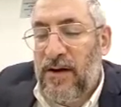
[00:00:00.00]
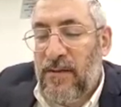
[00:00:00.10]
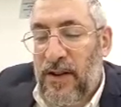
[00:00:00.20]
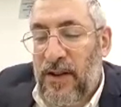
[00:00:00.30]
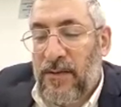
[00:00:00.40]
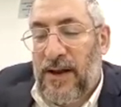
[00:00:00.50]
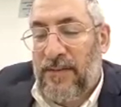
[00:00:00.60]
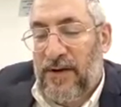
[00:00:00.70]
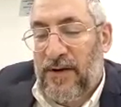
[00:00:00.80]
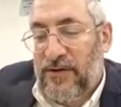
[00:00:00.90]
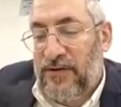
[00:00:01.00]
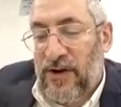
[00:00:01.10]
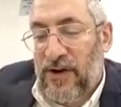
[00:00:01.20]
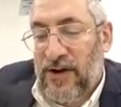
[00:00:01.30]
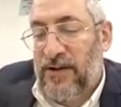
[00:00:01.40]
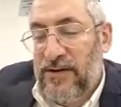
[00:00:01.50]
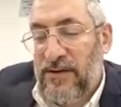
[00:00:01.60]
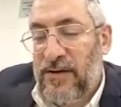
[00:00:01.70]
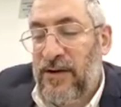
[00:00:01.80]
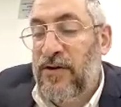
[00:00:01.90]
Bilam kept on trying
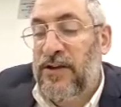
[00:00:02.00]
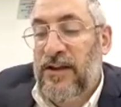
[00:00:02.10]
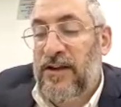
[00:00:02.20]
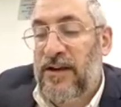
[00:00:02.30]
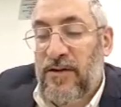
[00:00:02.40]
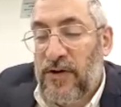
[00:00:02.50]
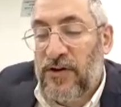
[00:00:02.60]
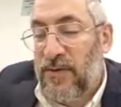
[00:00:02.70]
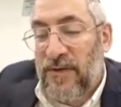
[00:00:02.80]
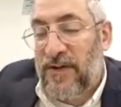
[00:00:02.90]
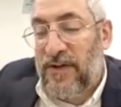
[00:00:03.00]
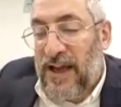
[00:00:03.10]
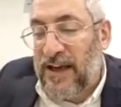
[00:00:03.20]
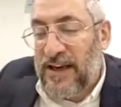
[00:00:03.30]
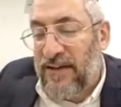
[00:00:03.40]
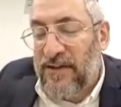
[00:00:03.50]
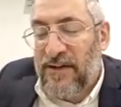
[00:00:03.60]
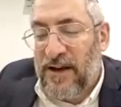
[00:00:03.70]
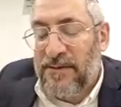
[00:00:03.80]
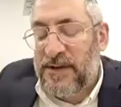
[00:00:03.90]
to curse the Yidden. And the Beis Shalom, if
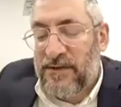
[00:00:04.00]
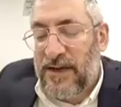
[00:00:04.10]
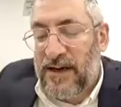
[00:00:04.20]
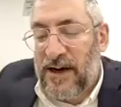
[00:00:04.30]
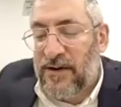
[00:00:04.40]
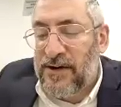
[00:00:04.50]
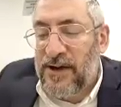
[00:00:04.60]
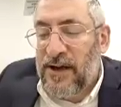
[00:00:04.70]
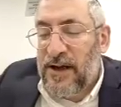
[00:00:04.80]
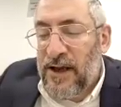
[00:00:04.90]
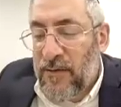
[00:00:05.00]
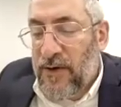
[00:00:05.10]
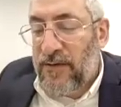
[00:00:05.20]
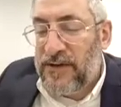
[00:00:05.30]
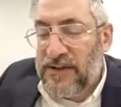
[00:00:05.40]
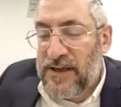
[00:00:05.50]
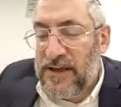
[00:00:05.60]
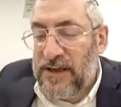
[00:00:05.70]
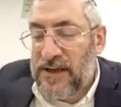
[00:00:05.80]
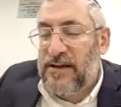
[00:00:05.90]
he ever allowed himself to get angry, he would have
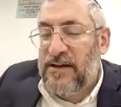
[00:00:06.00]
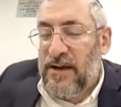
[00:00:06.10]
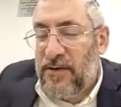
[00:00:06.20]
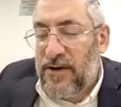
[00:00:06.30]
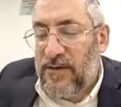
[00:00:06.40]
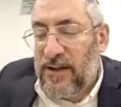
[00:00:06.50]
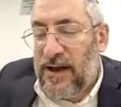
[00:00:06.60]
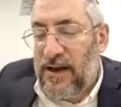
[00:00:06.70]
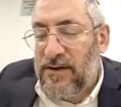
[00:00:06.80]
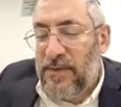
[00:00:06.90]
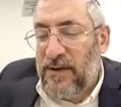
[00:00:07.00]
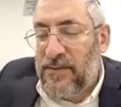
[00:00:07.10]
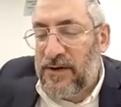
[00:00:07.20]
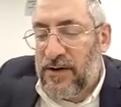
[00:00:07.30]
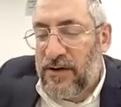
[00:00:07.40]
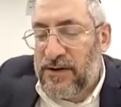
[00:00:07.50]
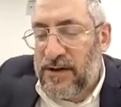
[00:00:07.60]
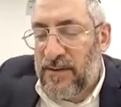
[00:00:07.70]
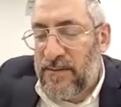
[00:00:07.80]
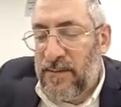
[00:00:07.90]
assented. He would have allowed Bilam to
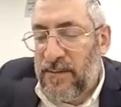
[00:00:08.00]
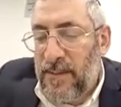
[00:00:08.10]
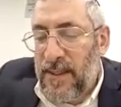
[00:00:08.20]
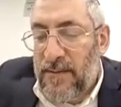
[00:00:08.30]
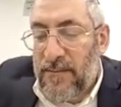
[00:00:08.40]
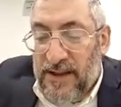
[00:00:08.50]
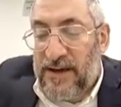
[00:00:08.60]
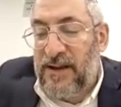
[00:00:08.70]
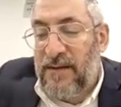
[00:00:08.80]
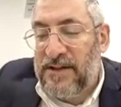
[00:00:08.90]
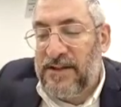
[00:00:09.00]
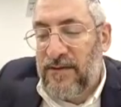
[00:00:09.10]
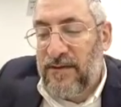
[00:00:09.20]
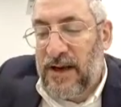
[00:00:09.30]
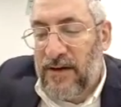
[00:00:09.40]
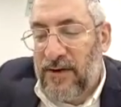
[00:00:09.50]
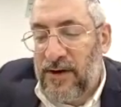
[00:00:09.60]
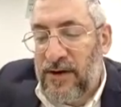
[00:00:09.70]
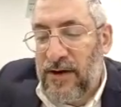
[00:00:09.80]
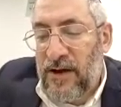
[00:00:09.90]
curse them. But I didn't let myself get
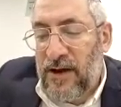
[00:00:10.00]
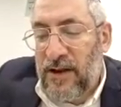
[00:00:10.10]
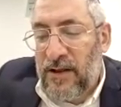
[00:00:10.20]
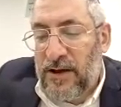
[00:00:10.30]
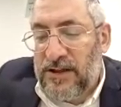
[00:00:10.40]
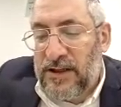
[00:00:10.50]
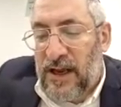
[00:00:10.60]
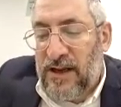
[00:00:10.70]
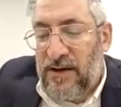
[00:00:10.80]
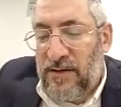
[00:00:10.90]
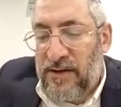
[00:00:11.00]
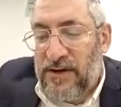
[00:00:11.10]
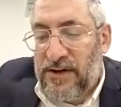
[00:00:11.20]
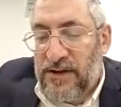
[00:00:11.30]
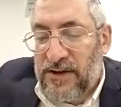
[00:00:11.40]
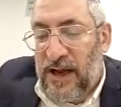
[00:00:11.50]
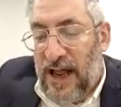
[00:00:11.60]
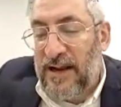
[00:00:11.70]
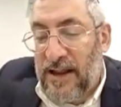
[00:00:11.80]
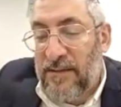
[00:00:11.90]
angry.
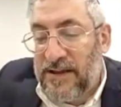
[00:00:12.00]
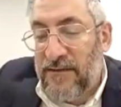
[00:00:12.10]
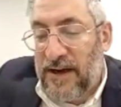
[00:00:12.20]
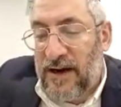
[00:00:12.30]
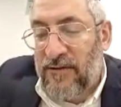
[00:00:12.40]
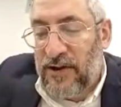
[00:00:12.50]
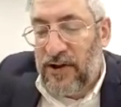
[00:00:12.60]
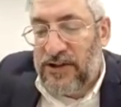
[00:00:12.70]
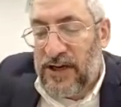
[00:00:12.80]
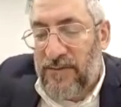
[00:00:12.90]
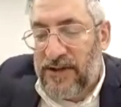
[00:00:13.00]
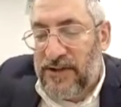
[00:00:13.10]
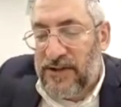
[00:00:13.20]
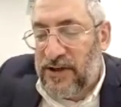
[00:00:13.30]
Had I let myself get angry, then